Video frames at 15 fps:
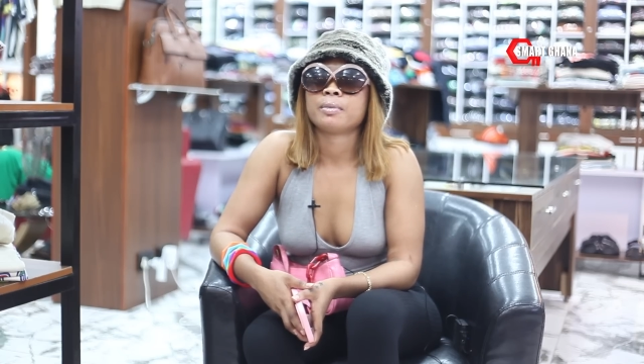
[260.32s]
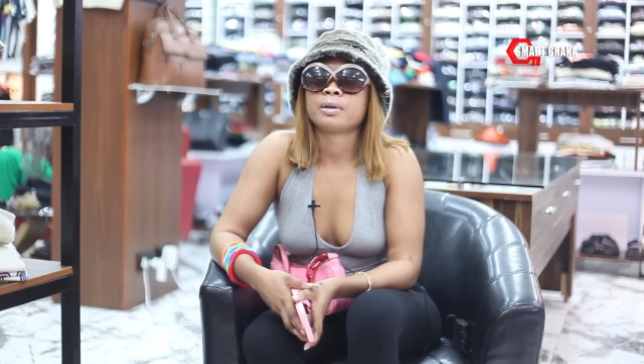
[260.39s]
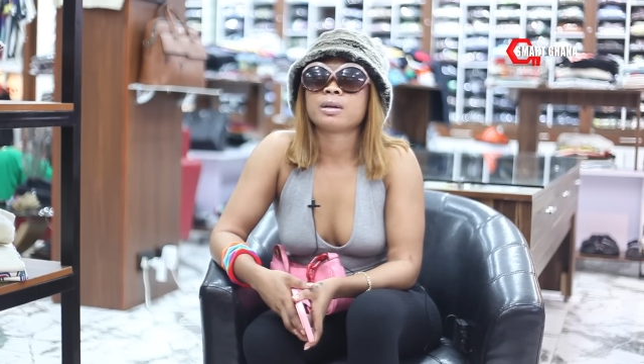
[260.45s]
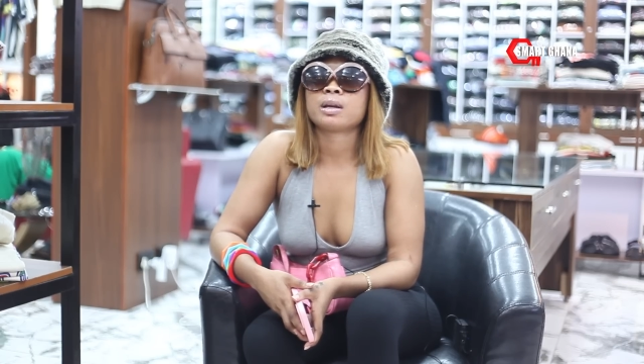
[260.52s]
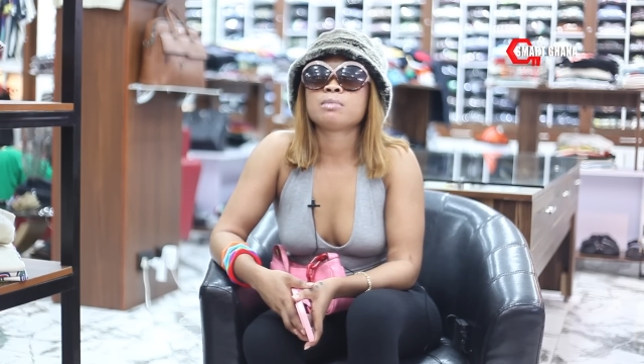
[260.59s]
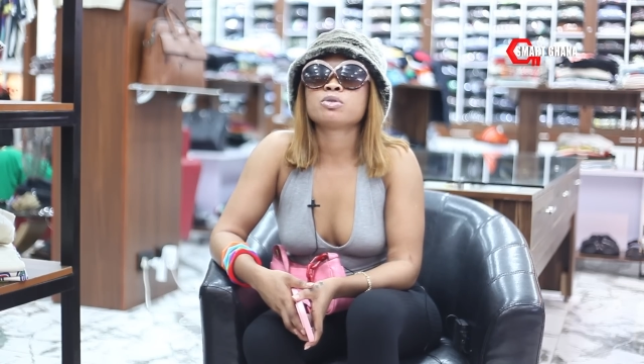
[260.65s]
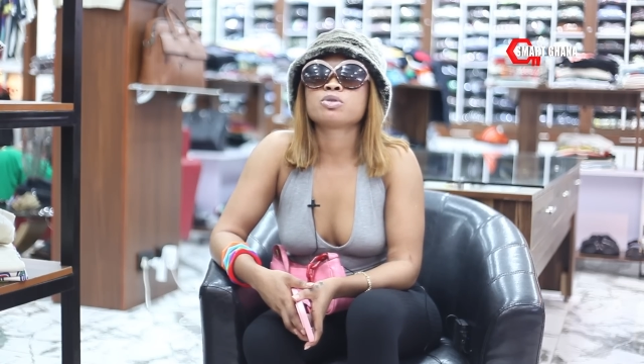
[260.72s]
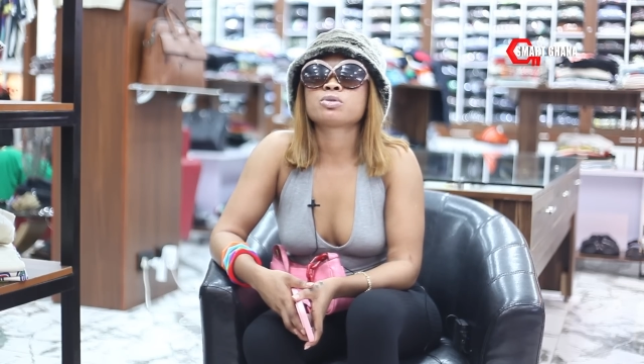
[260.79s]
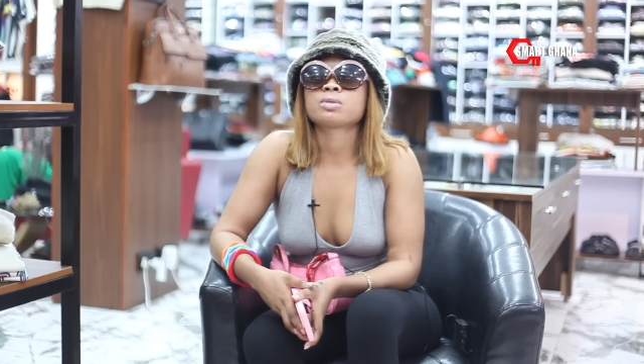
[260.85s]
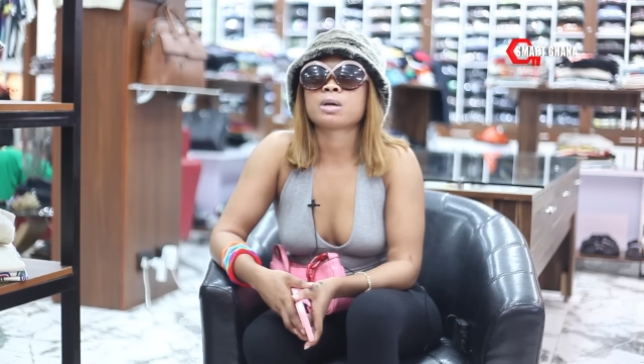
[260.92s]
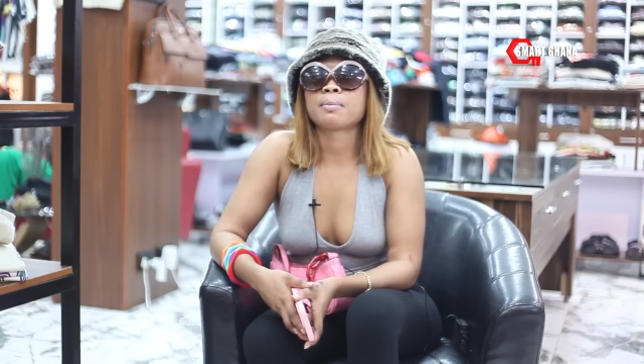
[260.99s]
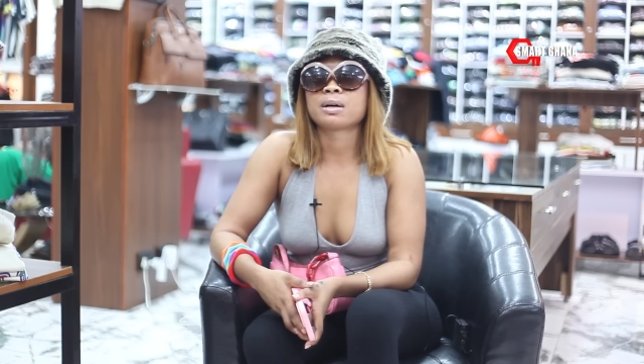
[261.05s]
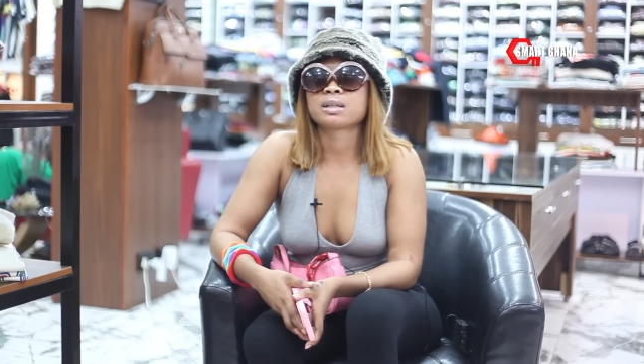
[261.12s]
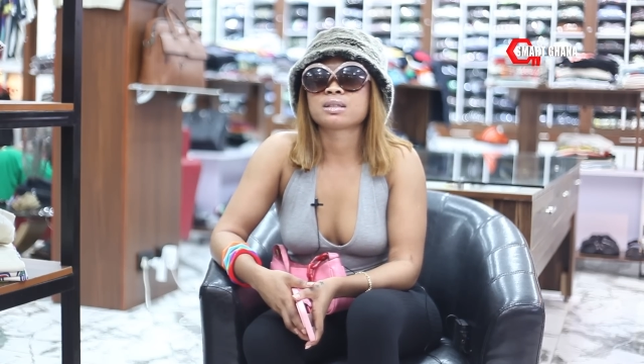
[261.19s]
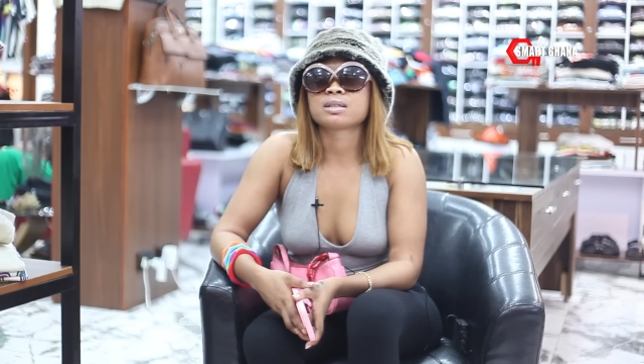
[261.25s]
Nami
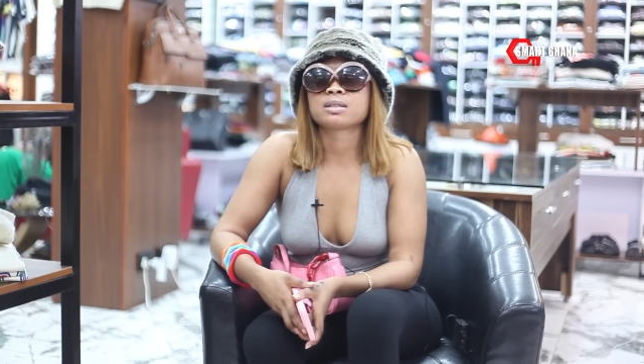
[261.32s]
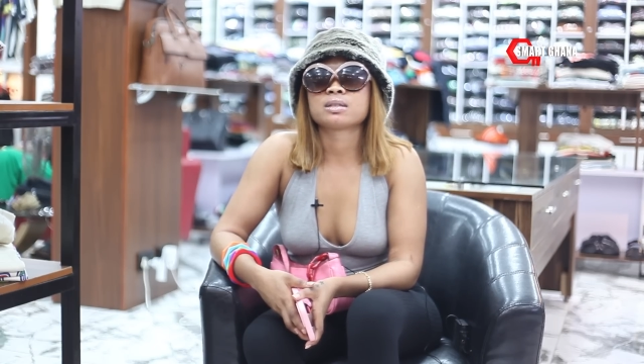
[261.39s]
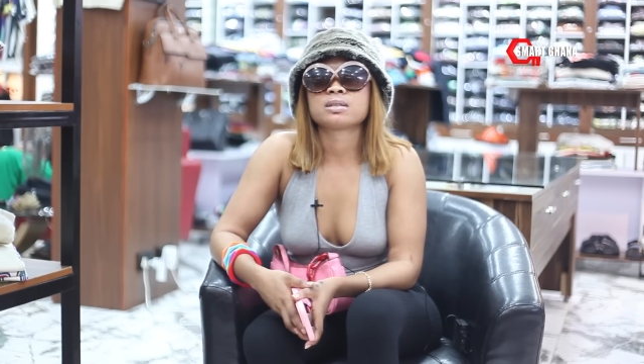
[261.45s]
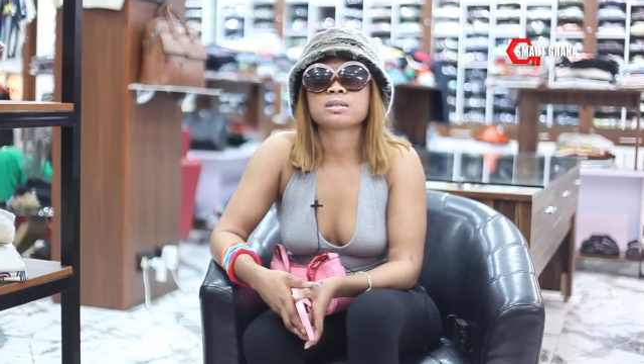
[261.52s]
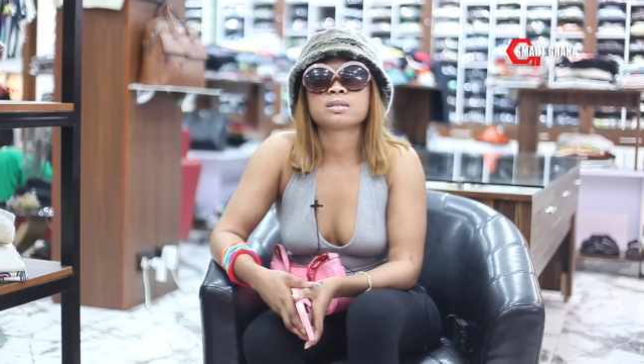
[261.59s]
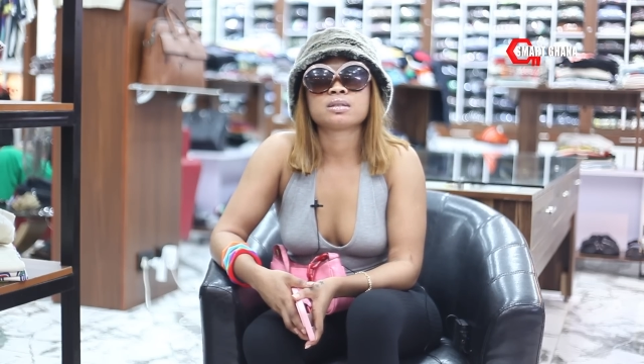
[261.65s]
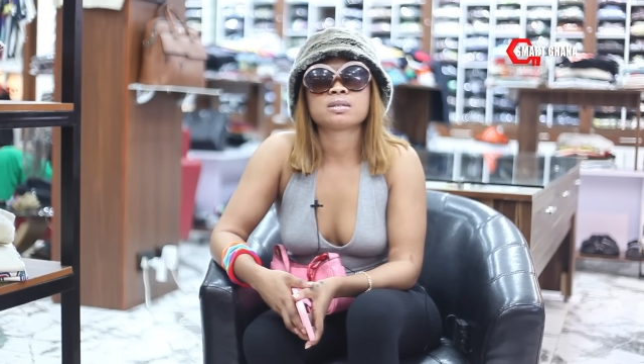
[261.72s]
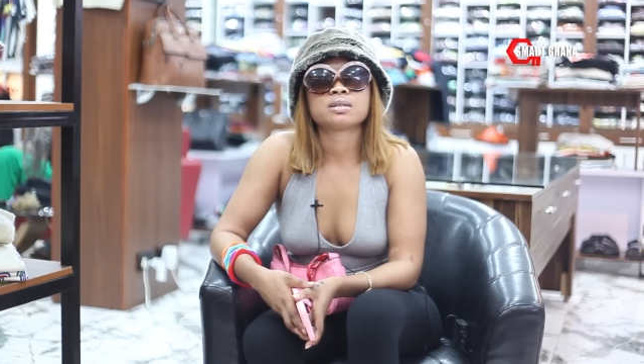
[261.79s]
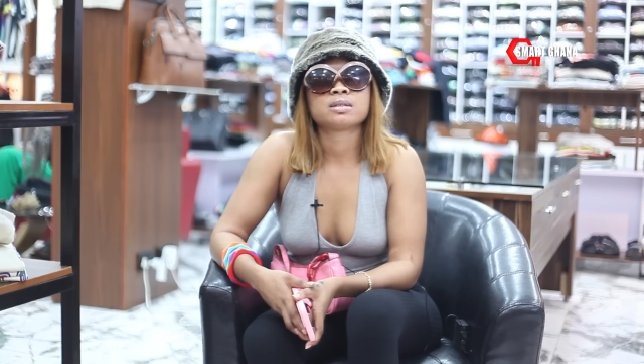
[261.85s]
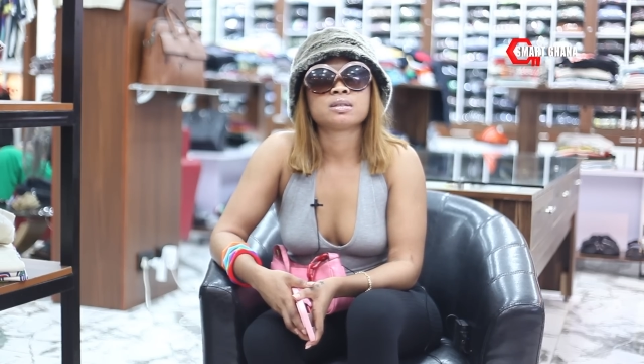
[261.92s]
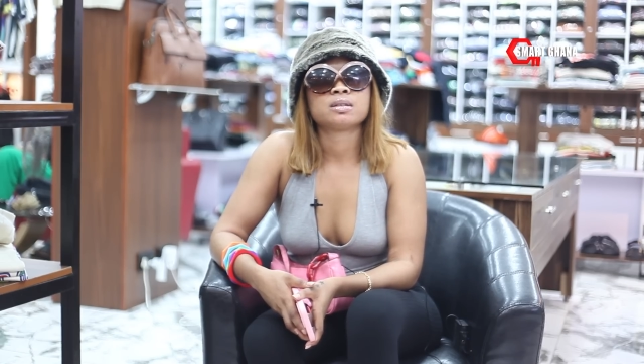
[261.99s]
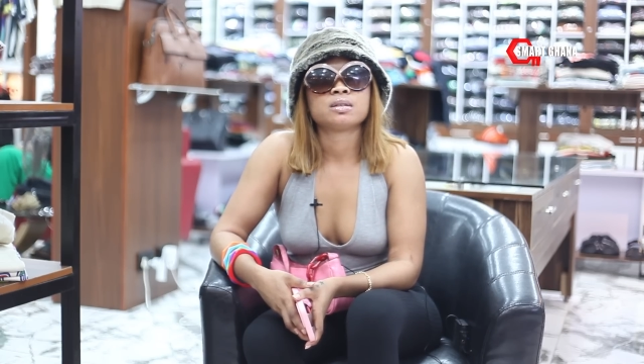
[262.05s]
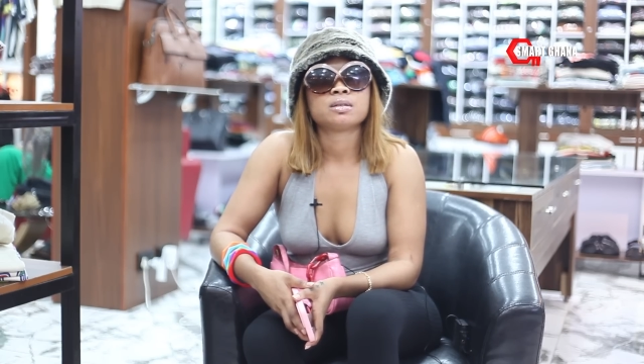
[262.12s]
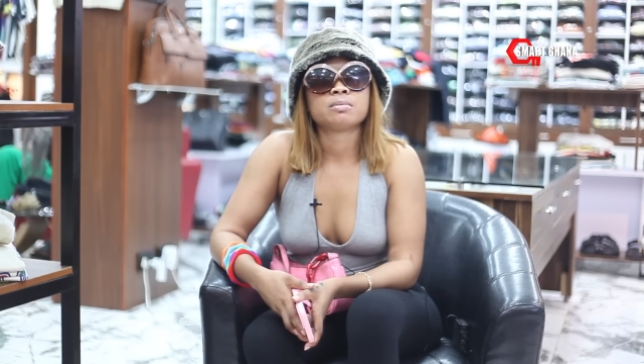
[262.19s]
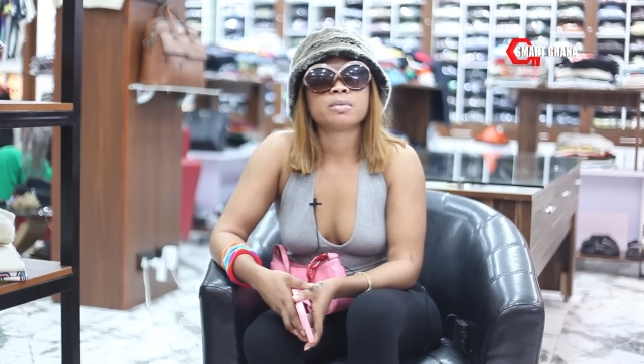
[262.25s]
star, but
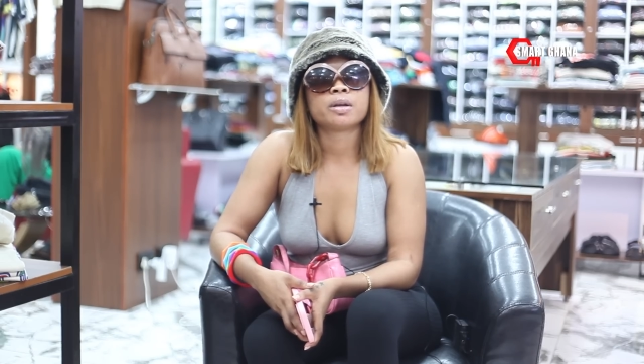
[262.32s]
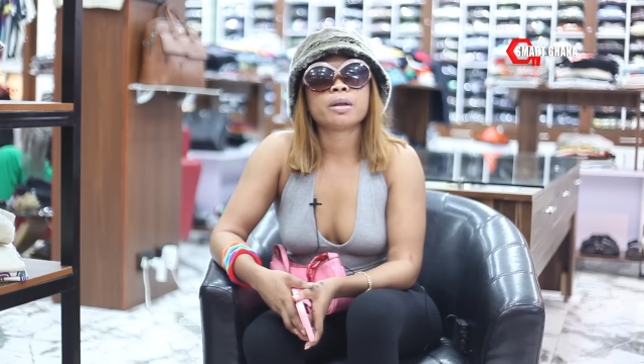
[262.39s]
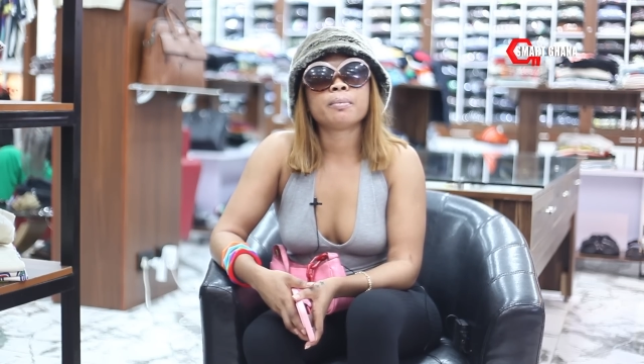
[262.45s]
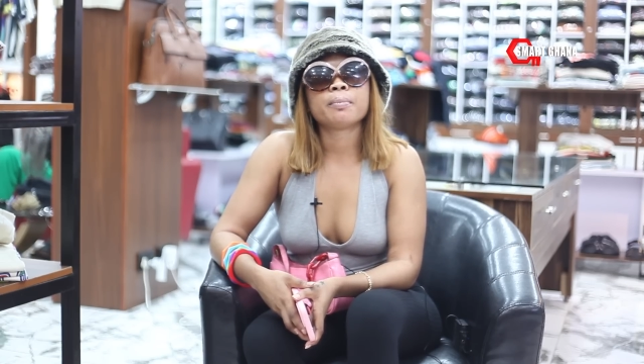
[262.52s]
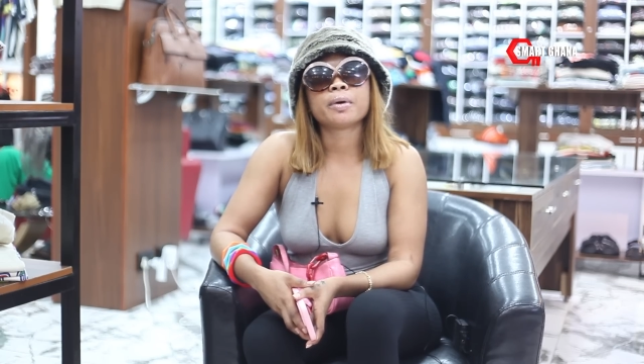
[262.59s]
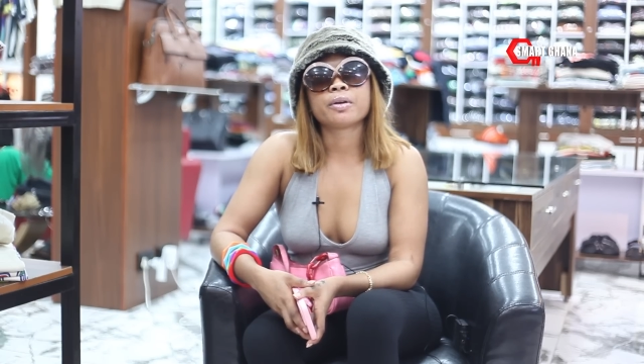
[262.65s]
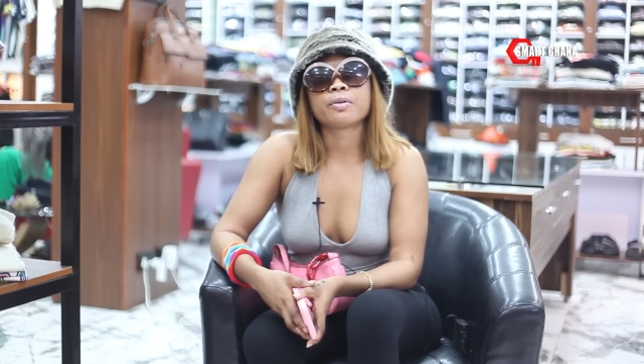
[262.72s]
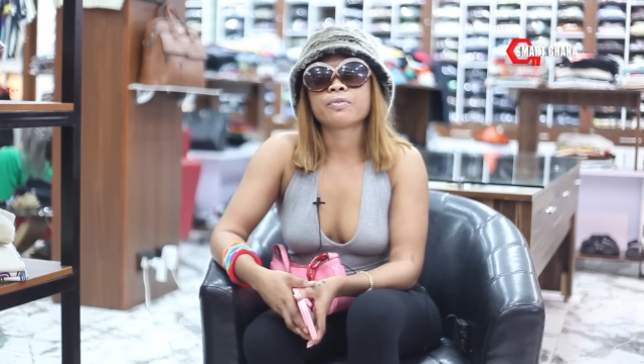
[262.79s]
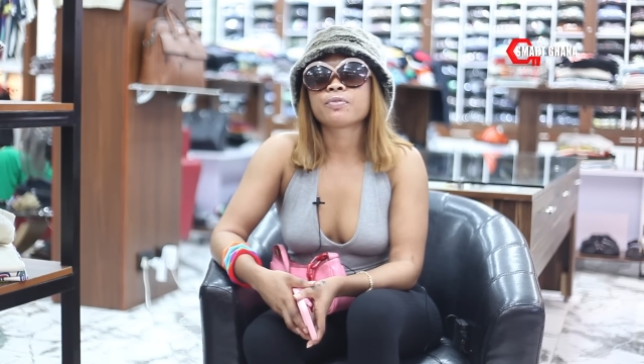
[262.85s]
my name penny